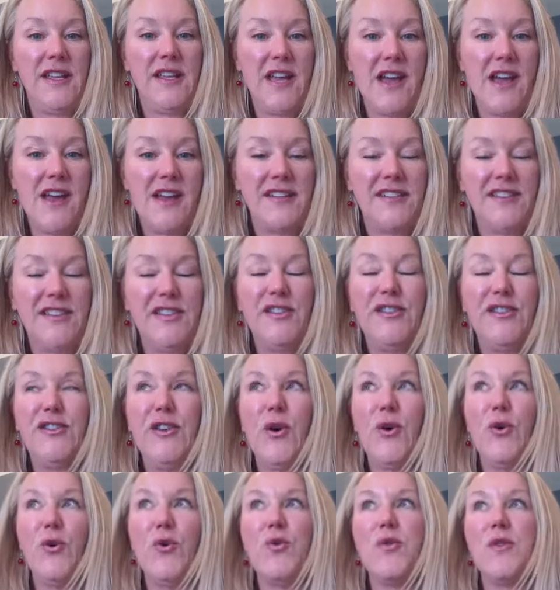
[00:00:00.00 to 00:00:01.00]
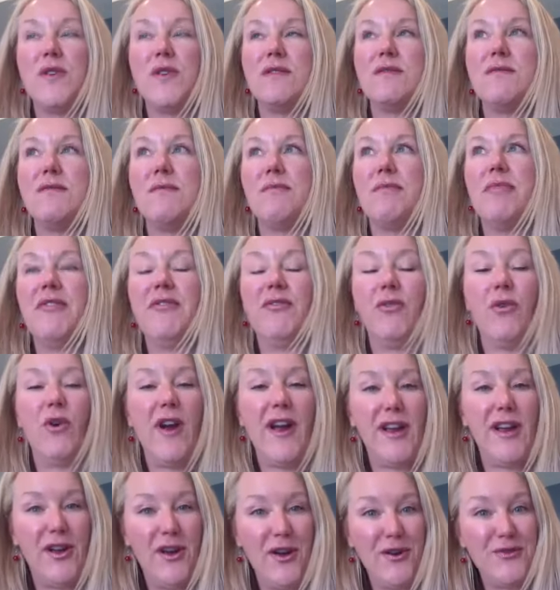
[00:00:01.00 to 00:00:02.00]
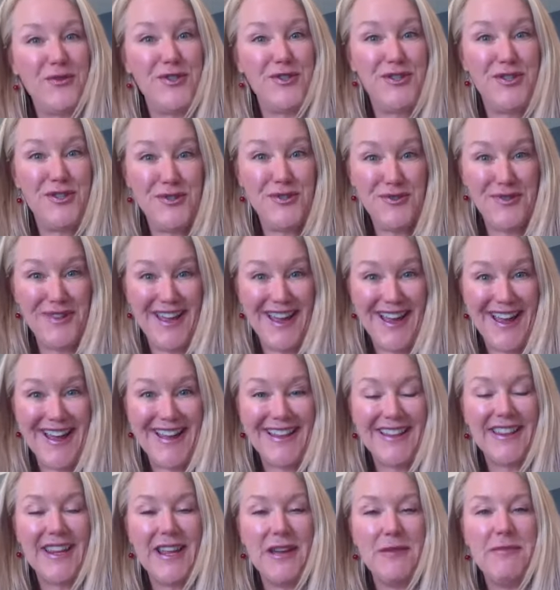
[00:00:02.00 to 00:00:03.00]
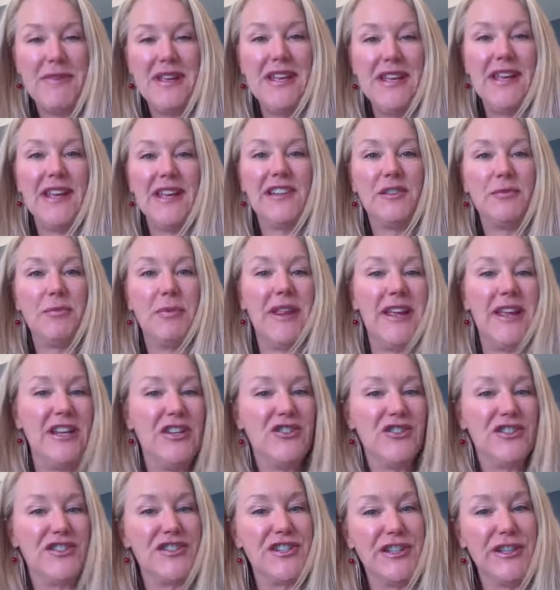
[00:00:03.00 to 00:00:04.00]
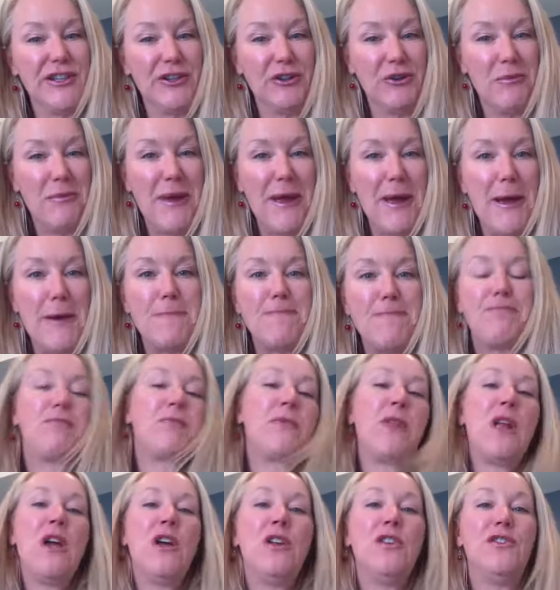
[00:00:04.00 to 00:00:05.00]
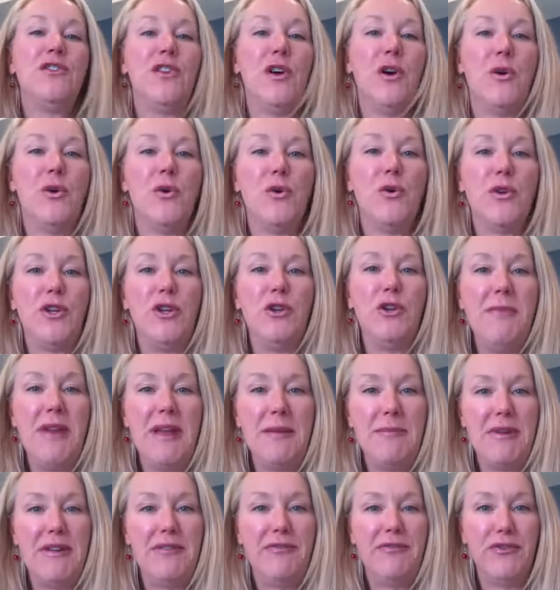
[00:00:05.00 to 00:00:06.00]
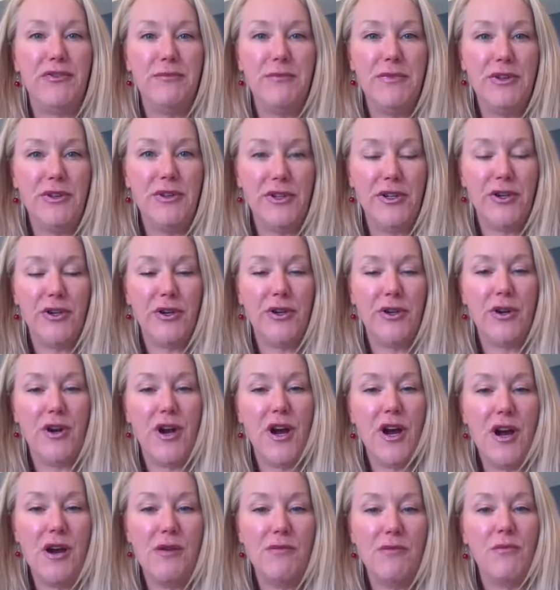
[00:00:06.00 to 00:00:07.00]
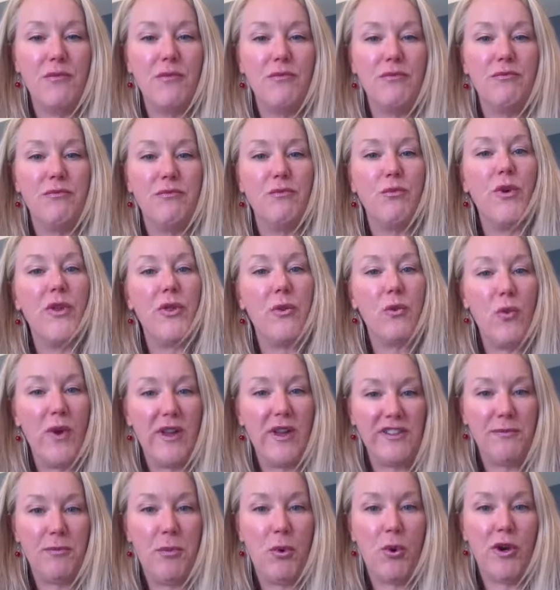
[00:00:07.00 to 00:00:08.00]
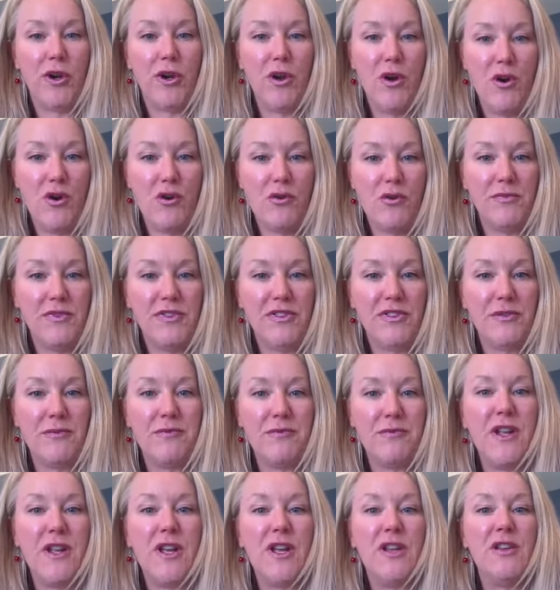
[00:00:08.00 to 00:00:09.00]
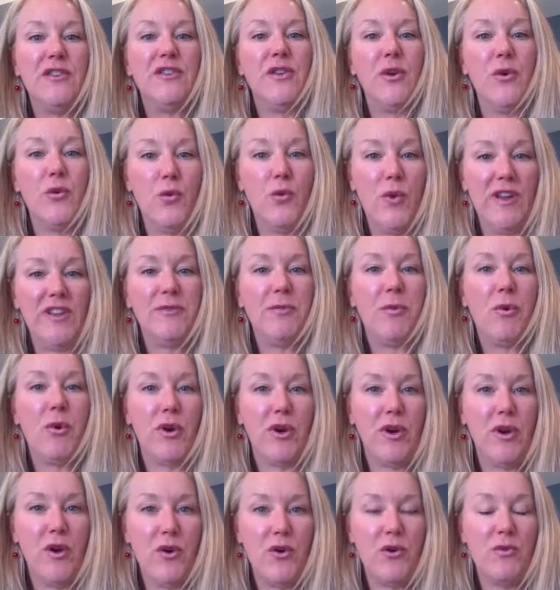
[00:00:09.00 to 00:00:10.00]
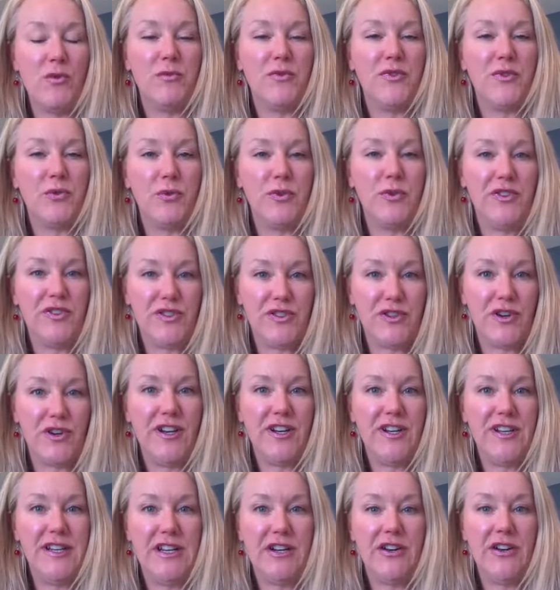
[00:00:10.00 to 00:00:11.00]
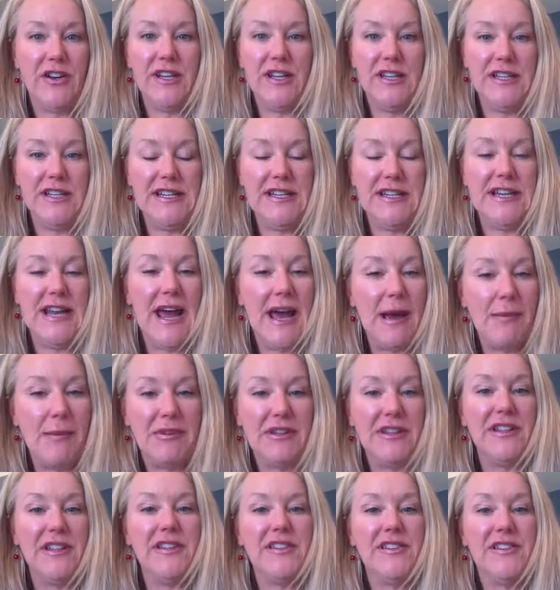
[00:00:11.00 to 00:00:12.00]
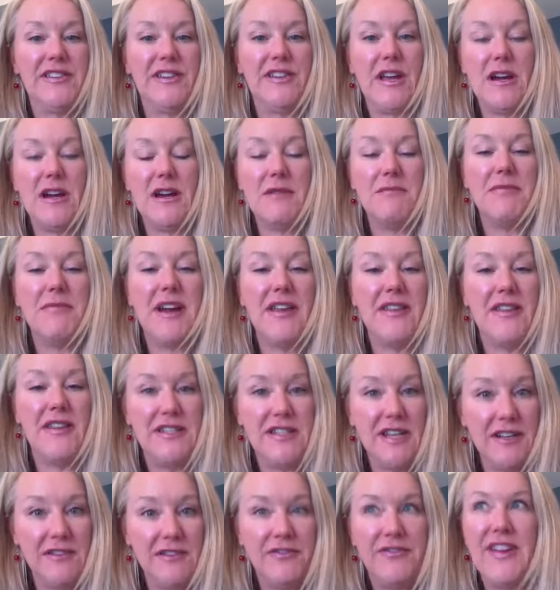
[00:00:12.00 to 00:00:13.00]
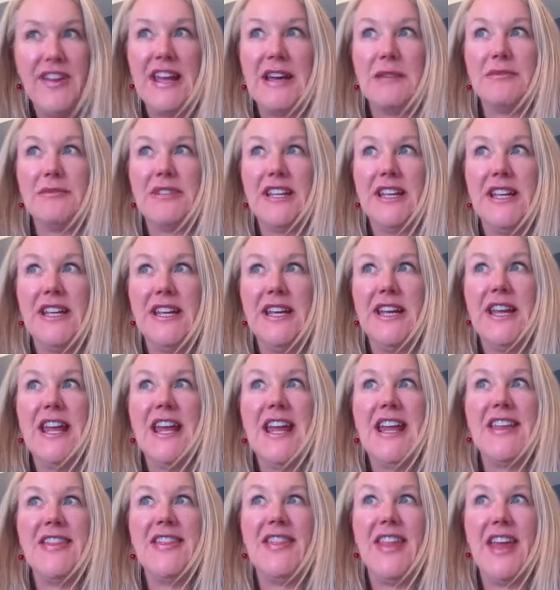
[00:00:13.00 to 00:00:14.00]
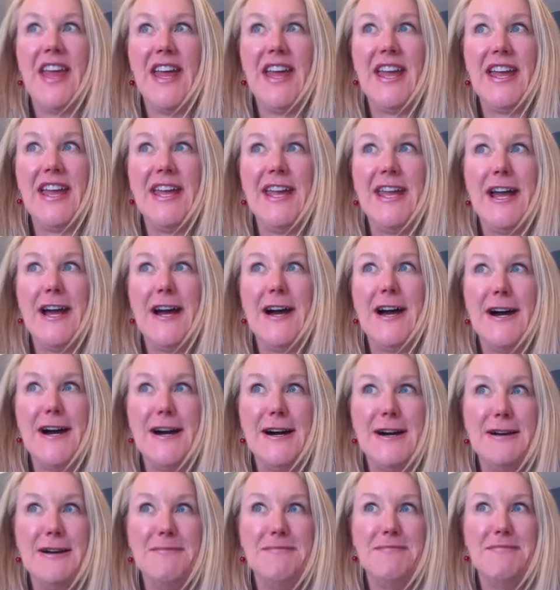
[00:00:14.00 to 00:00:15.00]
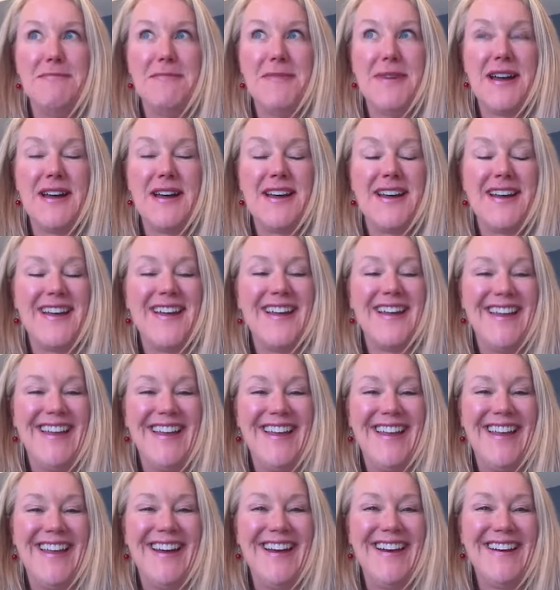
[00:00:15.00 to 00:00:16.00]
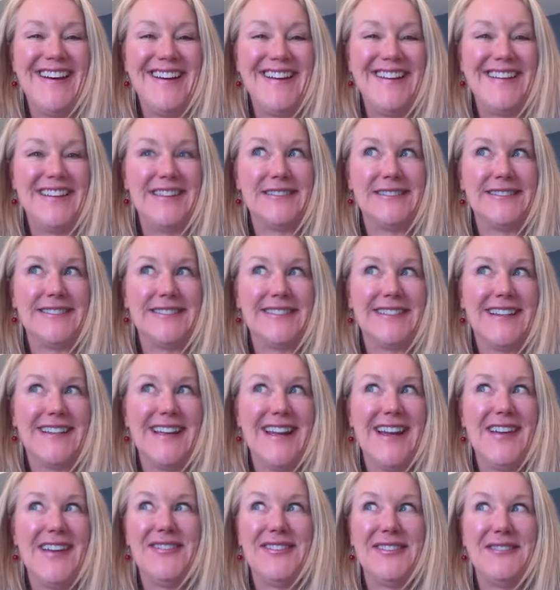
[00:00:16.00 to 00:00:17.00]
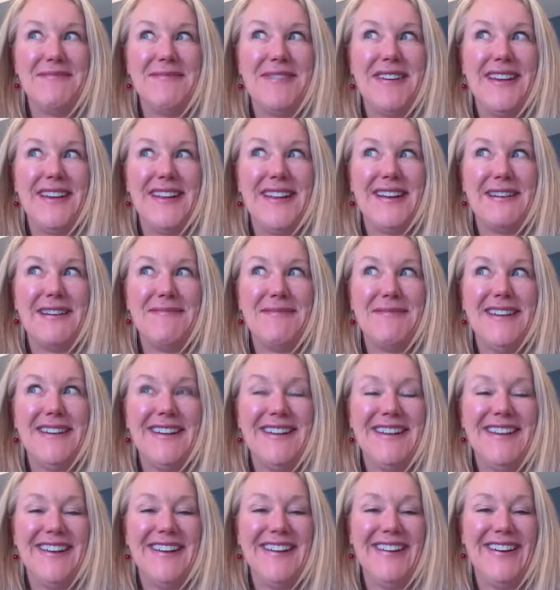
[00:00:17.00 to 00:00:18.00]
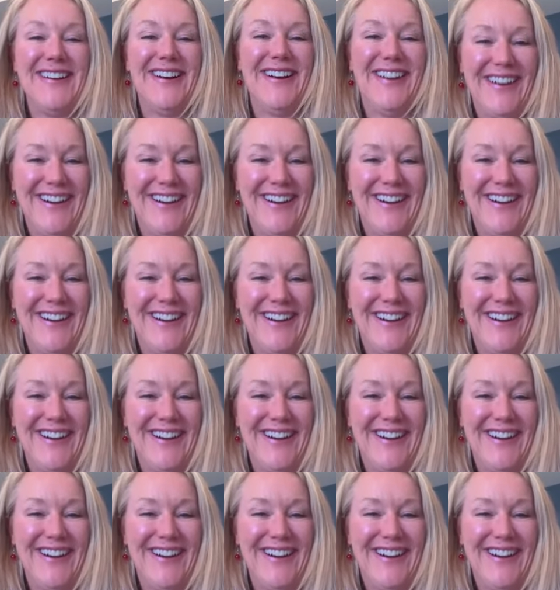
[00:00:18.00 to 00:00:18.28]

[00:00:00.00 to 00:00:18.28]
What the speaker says: Yes. So before I go to that, let me explain just a little bit. So you may be familiar with Westport Homes. So Westport Homes was started here in Indianapolis by the Dunn family. They, it looks like I have somebody coming in here.